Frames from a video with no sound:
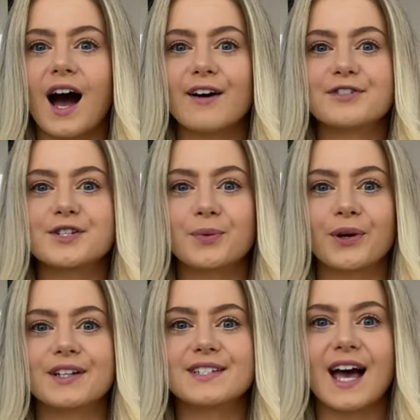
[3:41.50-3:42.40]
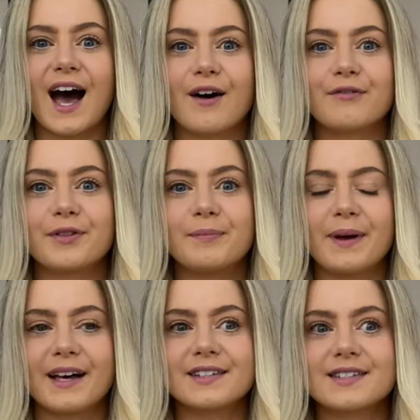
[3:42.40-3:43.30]
I've just wanted to have the
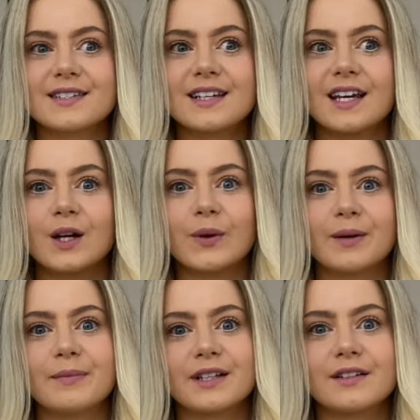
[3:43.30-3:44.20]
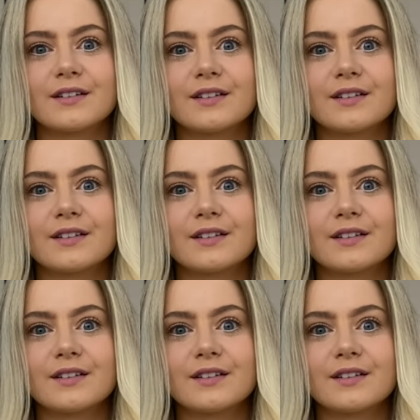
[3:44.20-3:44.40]
best equipment,